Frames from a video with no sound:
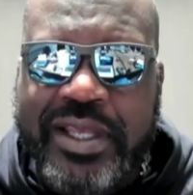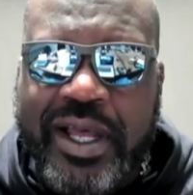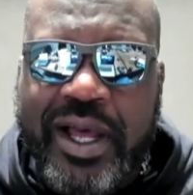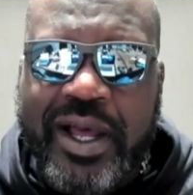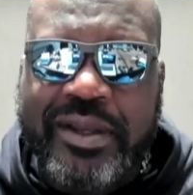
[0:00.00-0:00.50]

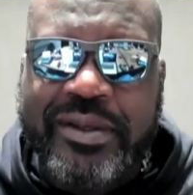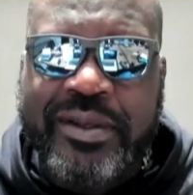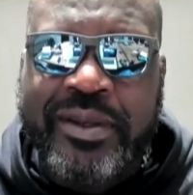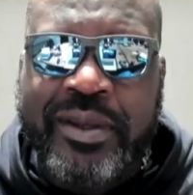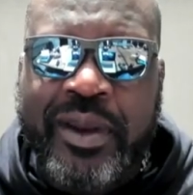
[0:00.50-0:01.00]
uh,
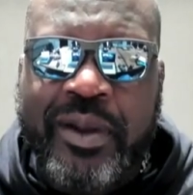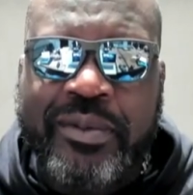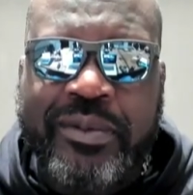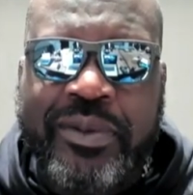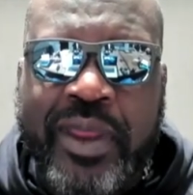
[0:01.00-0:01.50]
you
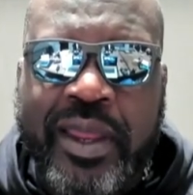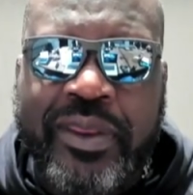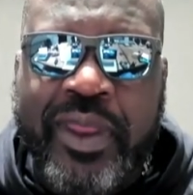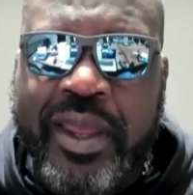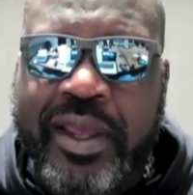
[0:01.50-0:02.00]
know
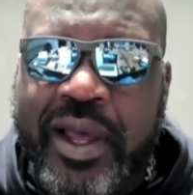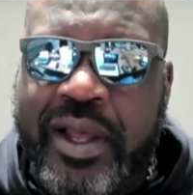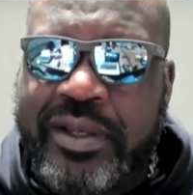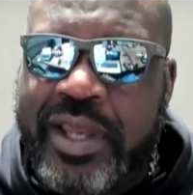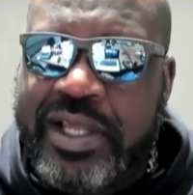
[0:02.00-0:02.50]
thank thank
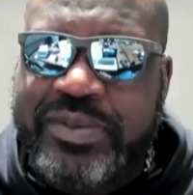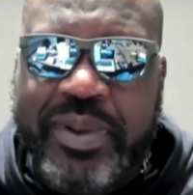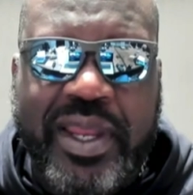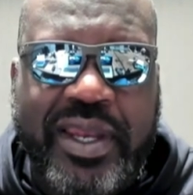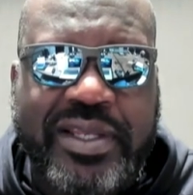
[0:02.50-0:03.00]
uh,
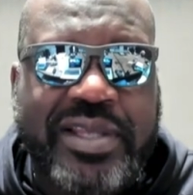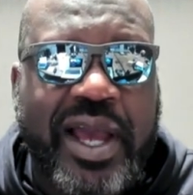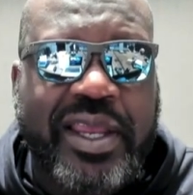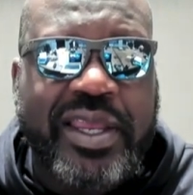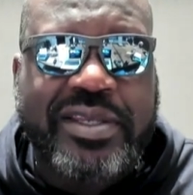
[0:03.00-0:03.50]
NetSpend and
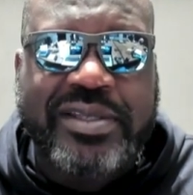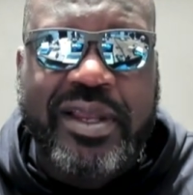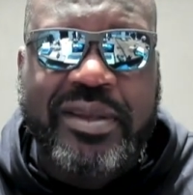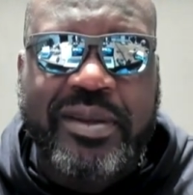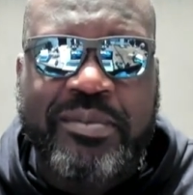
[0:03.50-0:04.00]
Takis,
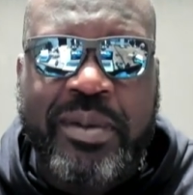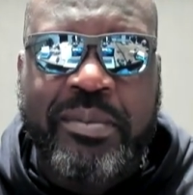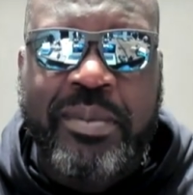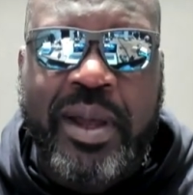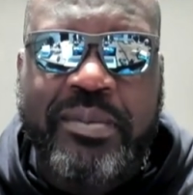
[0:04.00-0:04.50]
uh,
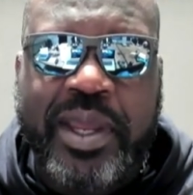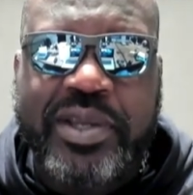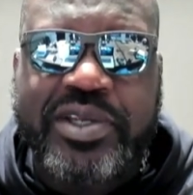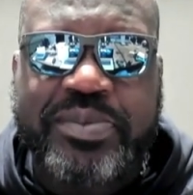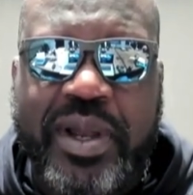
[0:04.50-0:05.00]
my, my,
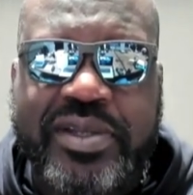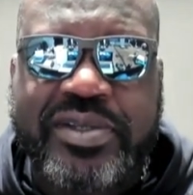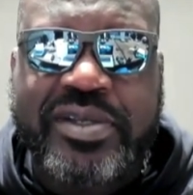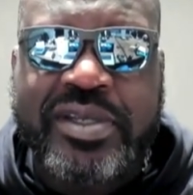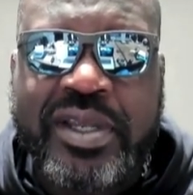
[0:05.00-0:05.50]
major
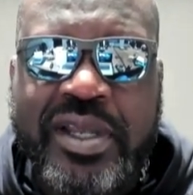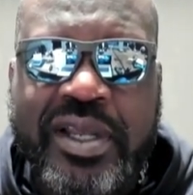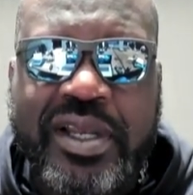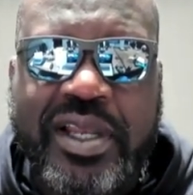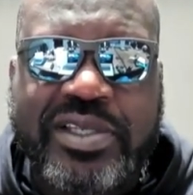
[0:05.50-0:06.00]
sponsors.
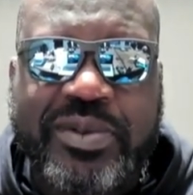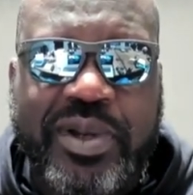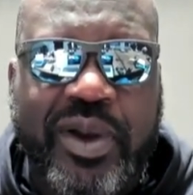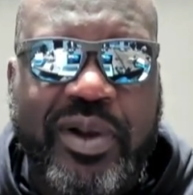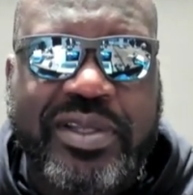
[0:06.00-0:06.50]
Listen,
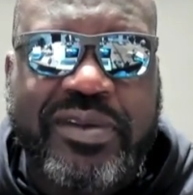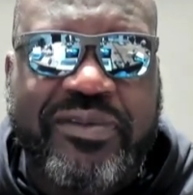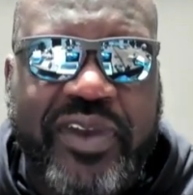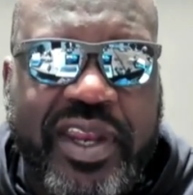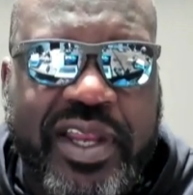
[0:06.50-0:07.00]
we're going to
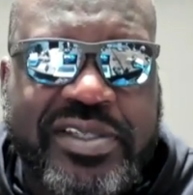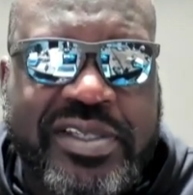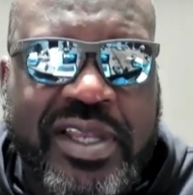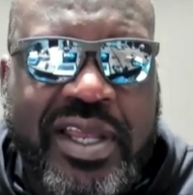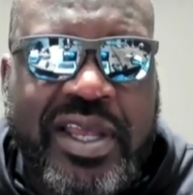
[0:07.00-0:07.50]

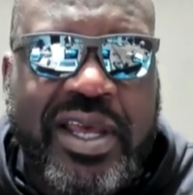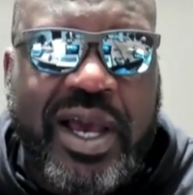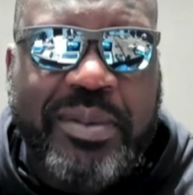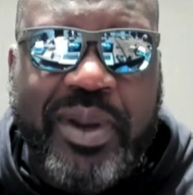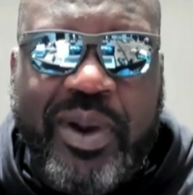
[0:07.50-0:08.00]
Phoenix.
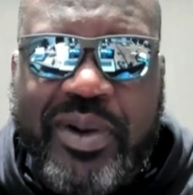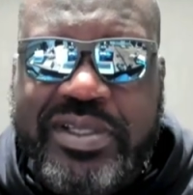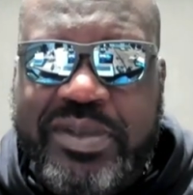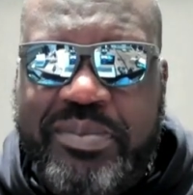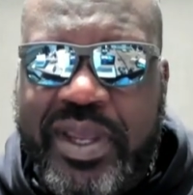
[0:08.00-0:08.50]
I'm known
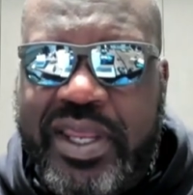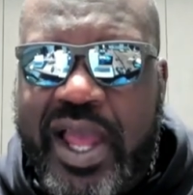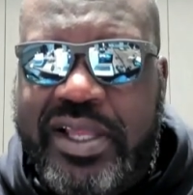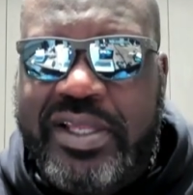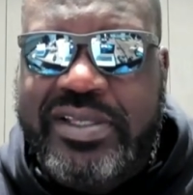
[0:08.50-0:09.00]
as the Big
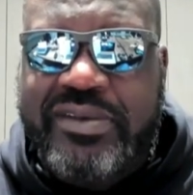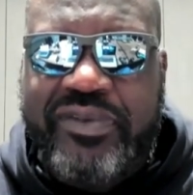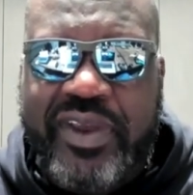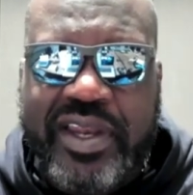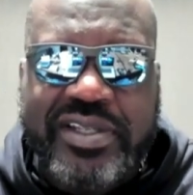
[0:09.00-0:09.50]
Cactus in
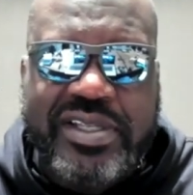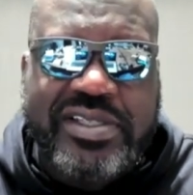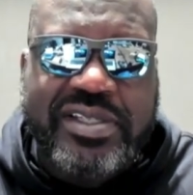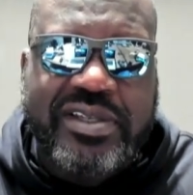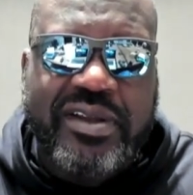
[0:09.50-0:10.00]
Phoenix.
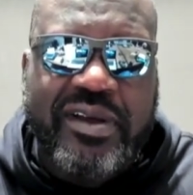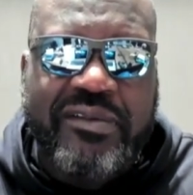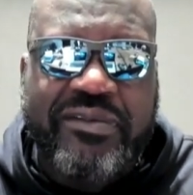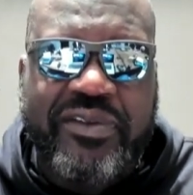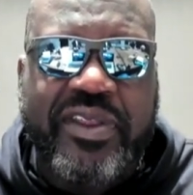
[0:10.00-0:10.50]
This is the
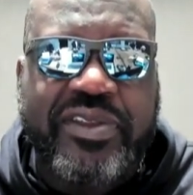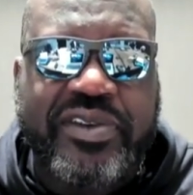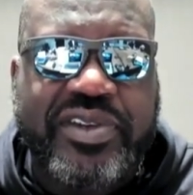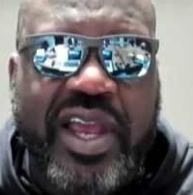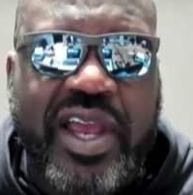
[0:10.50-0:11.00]
uh,
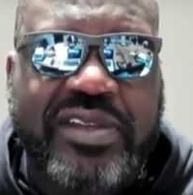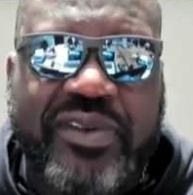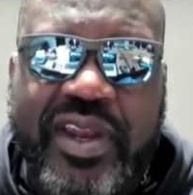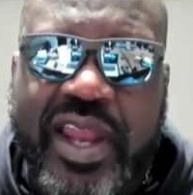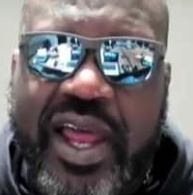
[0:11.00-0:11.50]
fifth Shaq's
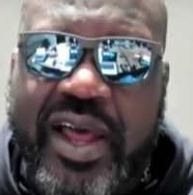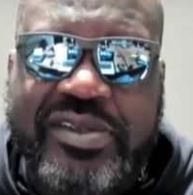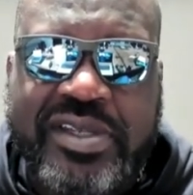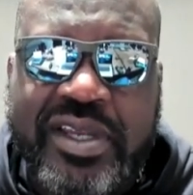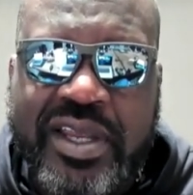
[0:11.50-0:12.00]

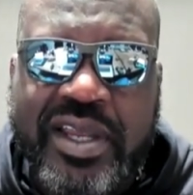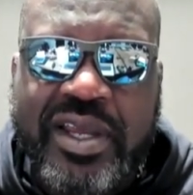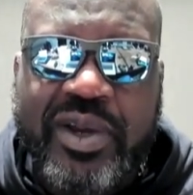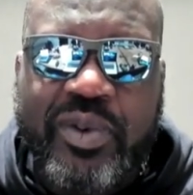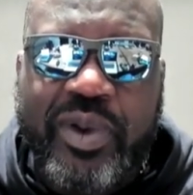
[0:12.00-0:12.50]
Funhouse
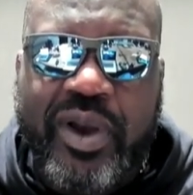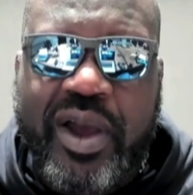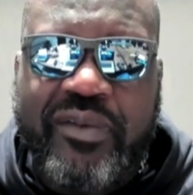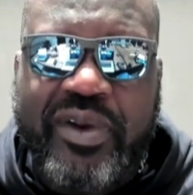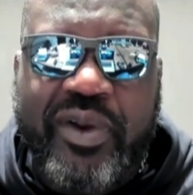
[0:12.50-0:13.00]
we're going
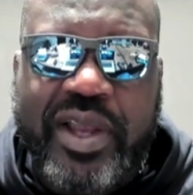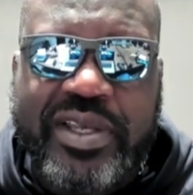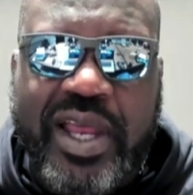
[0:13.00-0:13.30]
to have a great